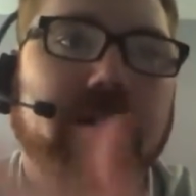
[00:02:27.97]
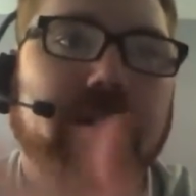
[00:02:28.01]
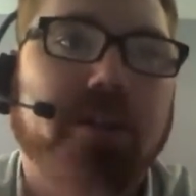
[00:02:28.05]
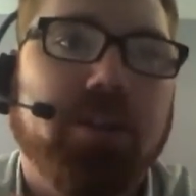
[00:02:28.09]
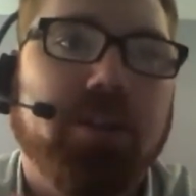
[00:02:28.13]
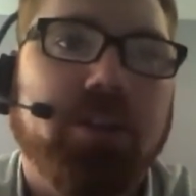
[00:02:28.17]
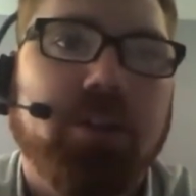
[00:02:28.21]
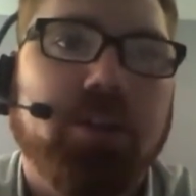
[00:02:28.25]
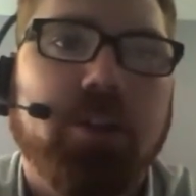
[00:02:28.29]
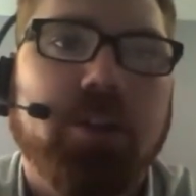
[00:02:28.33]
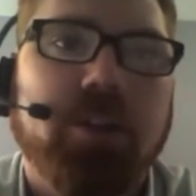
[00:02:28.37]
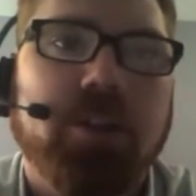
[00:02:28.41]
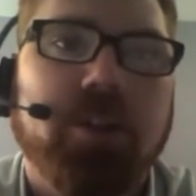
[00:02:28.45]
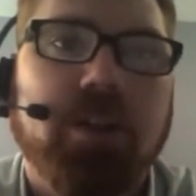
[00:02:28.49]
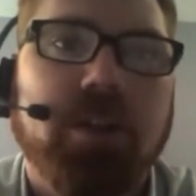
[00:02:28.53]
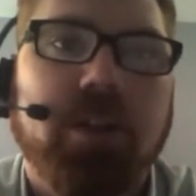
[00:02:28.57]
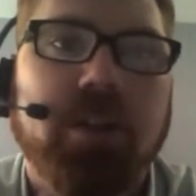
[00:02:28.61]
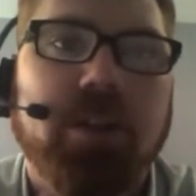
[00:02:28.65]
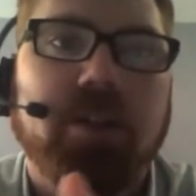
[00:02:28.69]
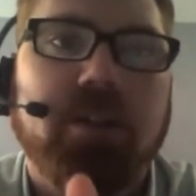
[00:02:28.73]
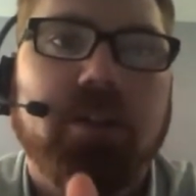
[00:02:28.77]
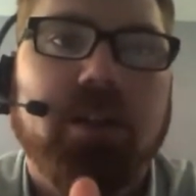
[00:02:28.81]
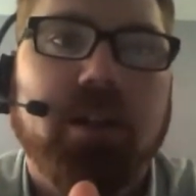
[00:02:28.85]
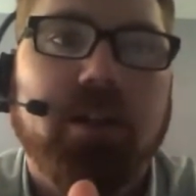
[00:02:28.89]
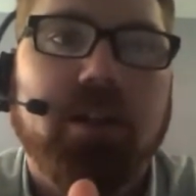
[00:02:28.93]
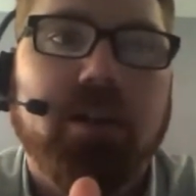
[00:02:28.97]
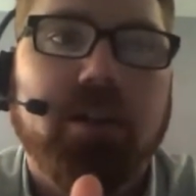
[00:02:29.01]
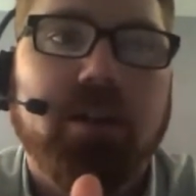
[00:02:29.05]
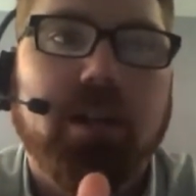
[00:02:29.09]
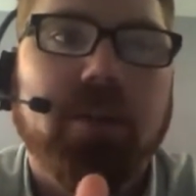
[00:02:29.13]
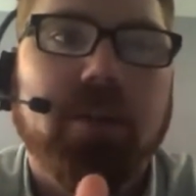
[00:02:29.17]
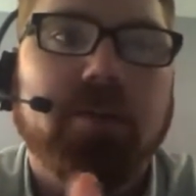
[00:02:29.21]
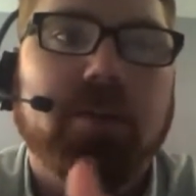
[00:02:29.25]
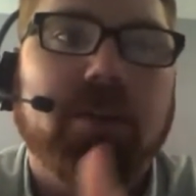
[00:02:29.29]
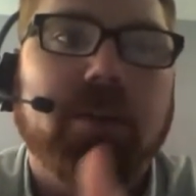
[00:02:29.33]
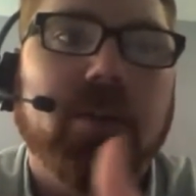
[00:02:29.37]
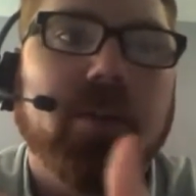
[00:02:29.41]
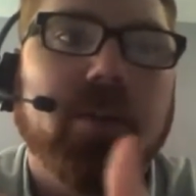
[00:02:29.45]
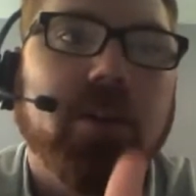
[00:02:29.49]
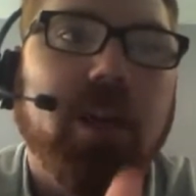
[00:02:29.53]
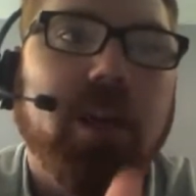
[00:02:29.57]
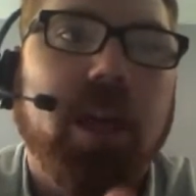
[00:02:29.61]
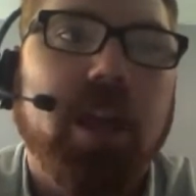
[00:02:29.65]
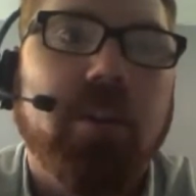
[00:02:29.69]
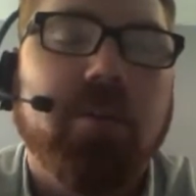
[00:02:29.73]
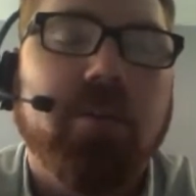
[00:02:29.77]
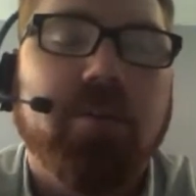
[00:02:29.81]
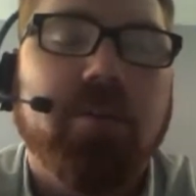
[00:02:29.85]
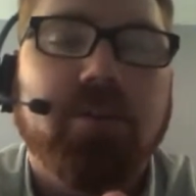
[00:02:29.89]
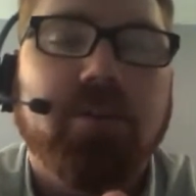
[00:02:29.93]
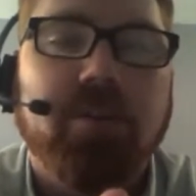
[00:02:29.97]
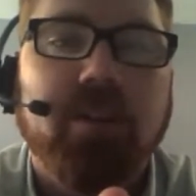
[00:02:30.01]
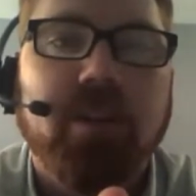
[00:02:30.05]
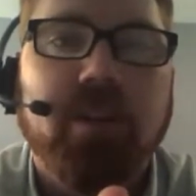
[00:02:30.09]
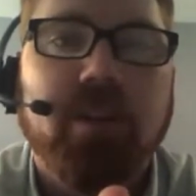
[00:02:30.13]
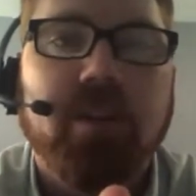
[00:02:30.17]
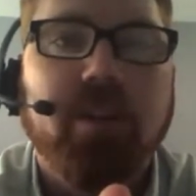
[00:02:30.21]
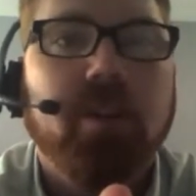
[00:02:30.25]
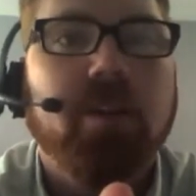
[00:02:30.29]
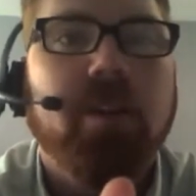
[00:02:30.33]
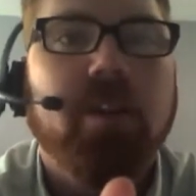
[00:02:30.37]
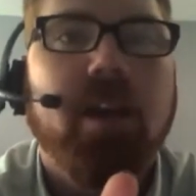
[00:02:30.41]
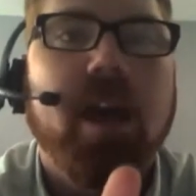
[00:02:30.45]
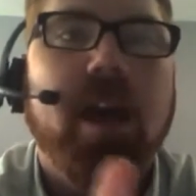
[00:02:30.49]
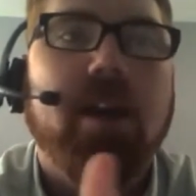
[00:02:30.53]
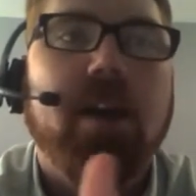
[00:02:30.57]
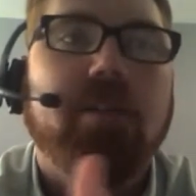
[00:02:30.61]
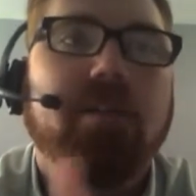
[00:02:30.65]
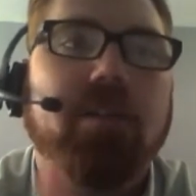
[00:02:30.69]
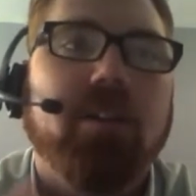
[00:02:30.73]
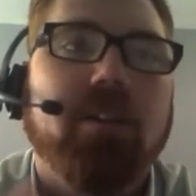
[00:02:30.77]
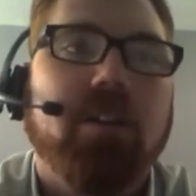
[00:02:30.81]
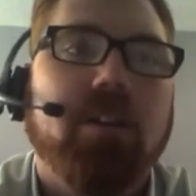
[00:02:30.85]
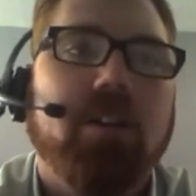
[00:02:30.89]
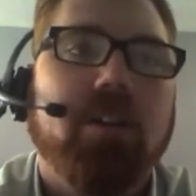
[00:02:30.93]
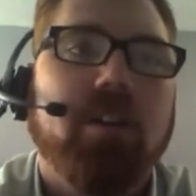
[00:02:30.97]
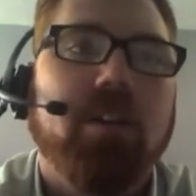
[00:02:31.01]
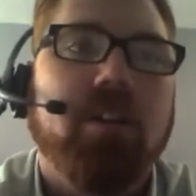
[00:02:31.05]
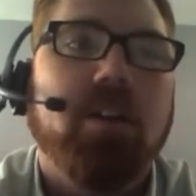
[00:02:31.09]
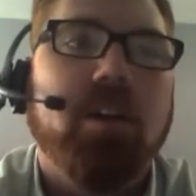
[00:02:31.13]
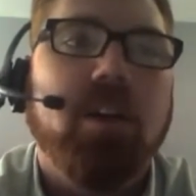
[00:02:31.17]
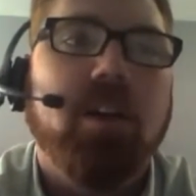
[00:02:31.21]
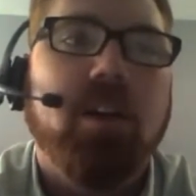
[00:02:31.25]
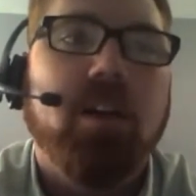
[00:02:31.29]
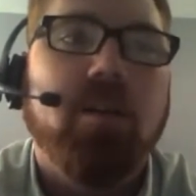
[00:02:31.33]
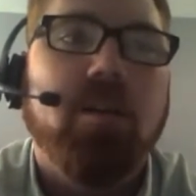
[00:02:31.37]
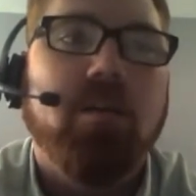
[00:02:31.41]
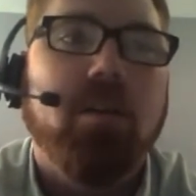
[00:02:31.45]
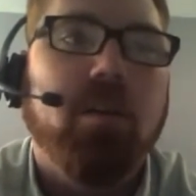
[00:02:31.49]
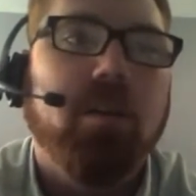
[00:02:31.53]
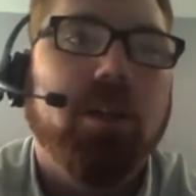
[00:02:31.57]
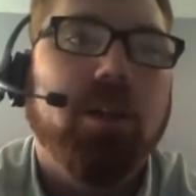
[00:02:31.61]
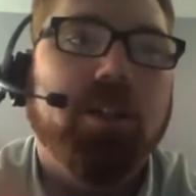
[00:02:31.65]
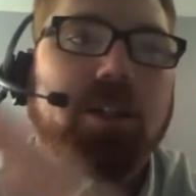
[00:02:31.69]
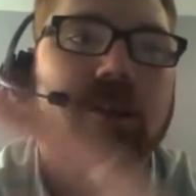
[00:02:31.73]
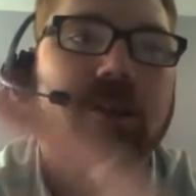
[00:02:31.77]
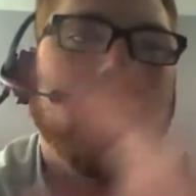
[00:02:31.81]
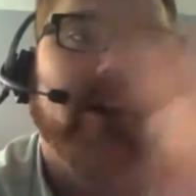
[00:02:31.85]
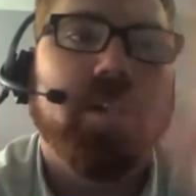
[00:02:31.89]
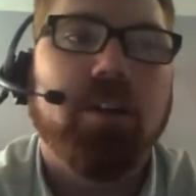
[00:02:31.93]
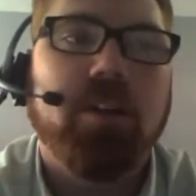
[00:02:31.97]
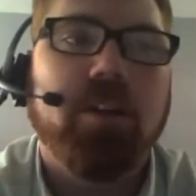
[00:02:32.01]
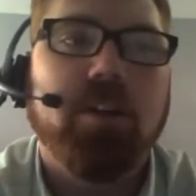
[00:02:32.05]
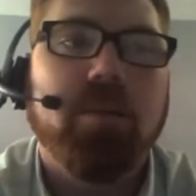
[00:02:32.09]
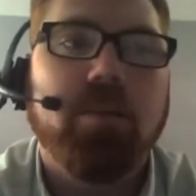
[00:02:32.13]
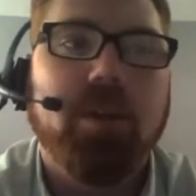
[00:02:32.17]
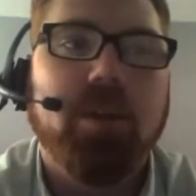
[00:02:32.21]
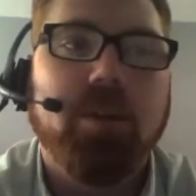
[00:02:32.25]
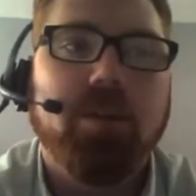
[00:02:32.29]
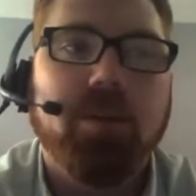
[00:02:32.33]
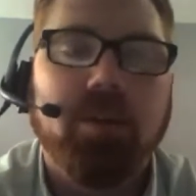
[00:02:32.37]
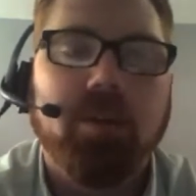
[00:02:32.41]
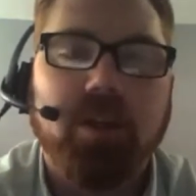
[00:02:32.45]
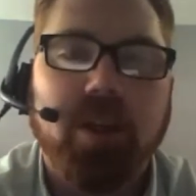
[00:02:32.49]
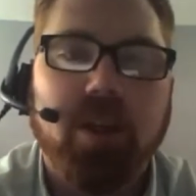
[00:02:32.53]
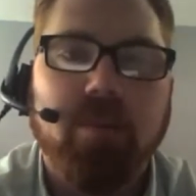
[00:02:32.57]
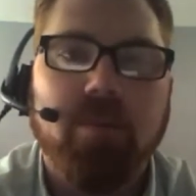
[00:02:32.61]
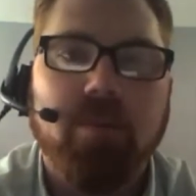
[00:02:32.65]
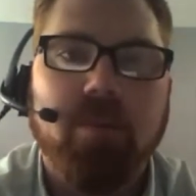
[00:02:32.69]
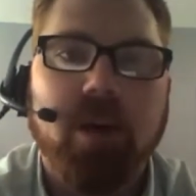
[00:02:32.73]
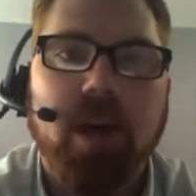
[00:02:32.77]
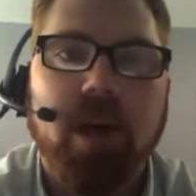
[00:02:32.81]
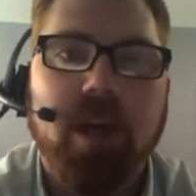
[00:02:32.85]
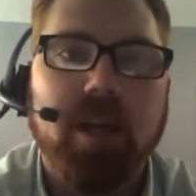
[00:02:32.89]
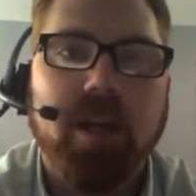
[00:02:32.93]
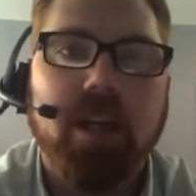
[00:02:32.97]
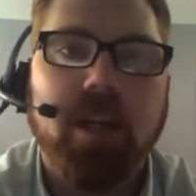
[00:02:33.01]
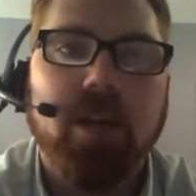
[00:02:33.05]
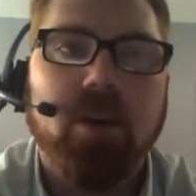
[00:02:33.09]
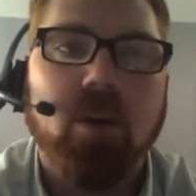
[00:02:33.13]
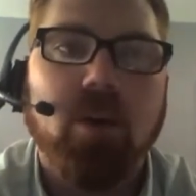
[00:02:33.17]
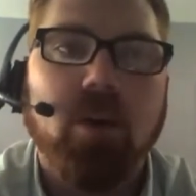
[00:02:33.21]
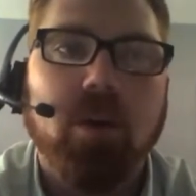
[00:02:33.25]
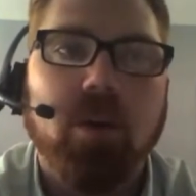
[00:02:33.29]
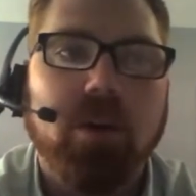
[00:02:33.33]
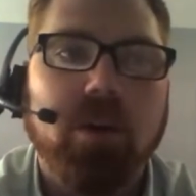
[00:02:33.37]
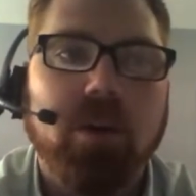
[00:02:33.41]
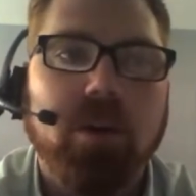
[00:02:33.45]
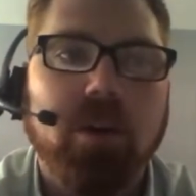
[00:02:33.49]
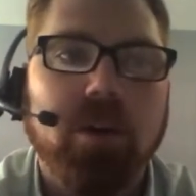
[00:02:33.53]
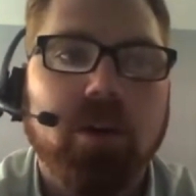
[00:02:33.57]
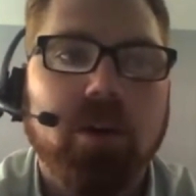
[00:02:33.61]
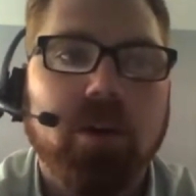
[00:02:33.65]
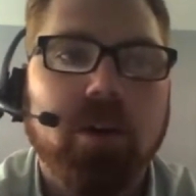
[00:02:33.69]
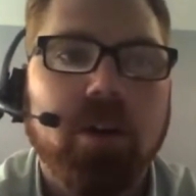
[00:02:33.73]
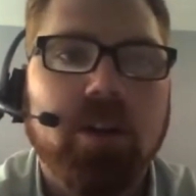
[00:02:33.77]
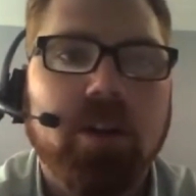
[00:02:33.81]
the church and, and gives her life after uh, a bunch of other people come by and ignore her.